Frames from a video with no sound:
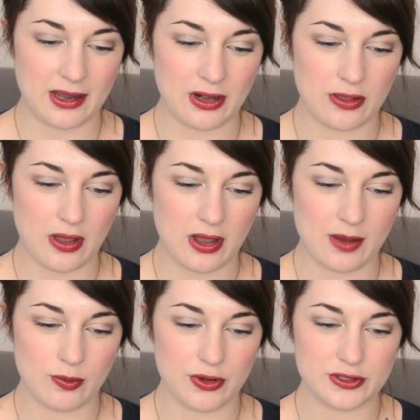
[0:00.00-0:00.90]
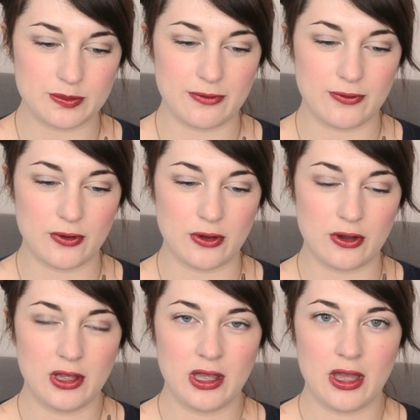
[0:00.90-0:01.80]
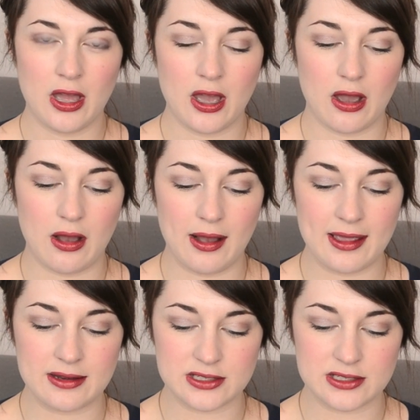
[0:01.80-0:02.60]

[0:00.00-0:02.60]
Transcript: I know that I was before I